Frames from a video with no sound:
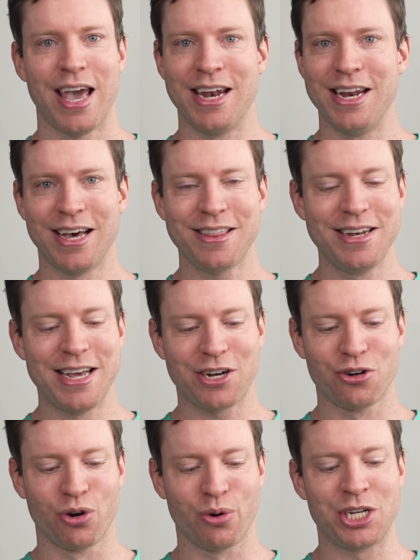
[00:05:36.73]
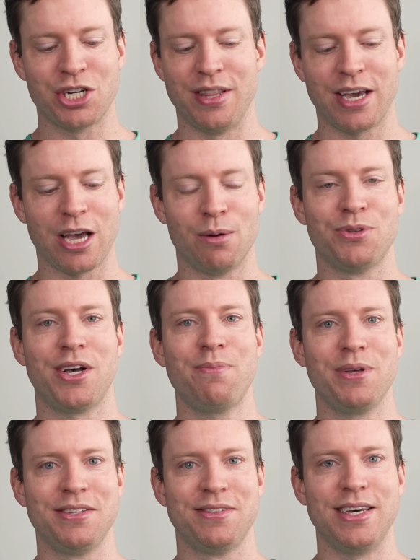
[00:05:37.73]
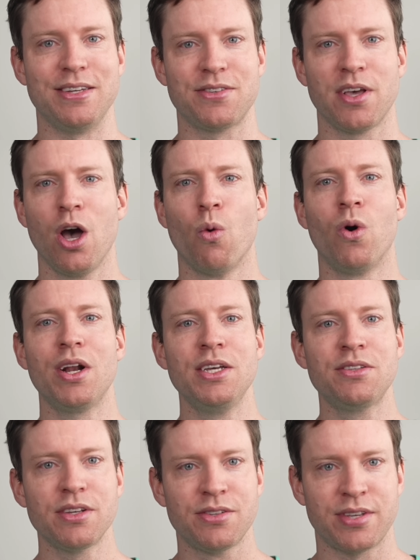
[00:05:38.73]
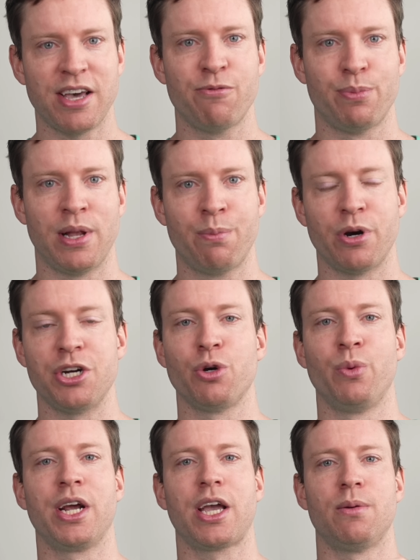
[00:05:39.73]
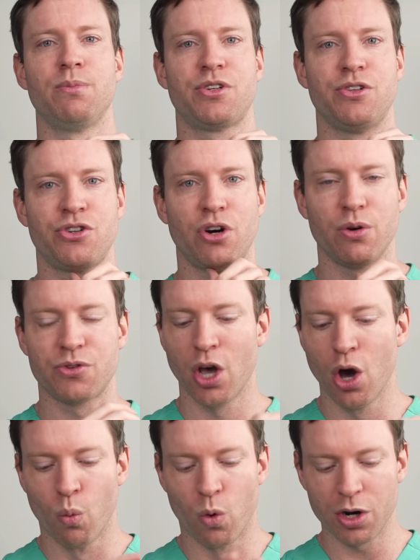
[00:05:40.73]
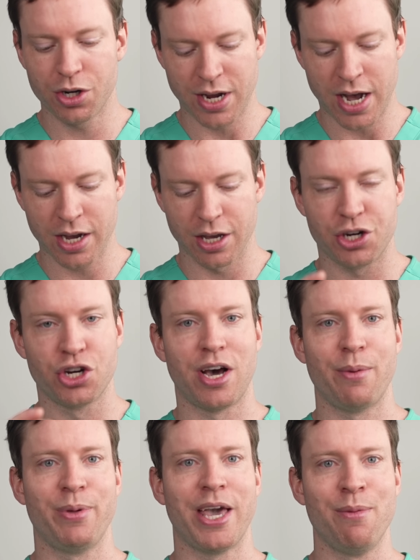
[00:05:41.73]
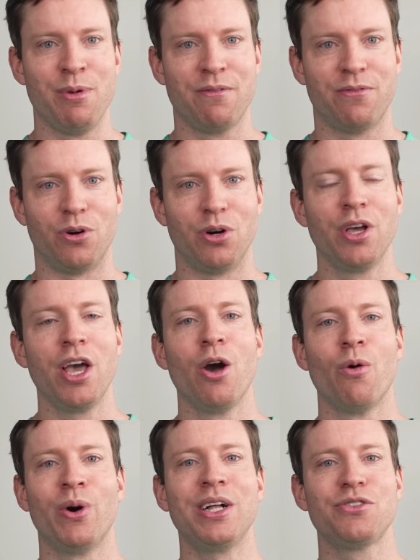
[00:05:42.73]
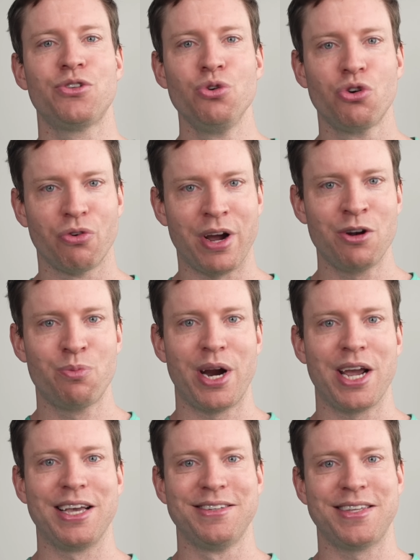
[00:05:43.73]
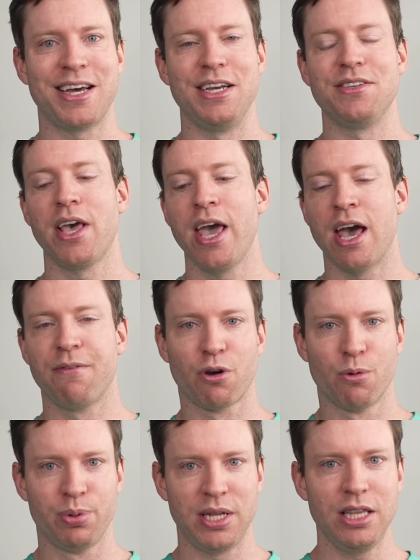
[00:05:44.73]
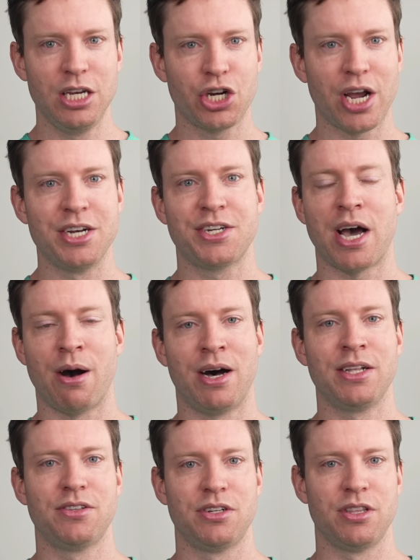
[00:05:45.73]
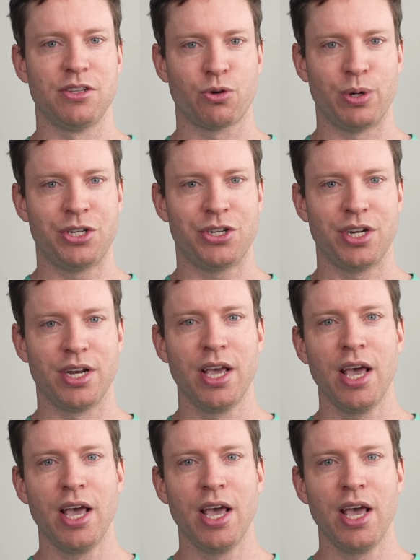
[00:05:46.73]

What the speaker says: And another natural question that comes up is this: what is a safe blood pressure when it comes to strokes? What target should I be aiming for? Well, two groundbreaking studies have completely changed our answer to this question.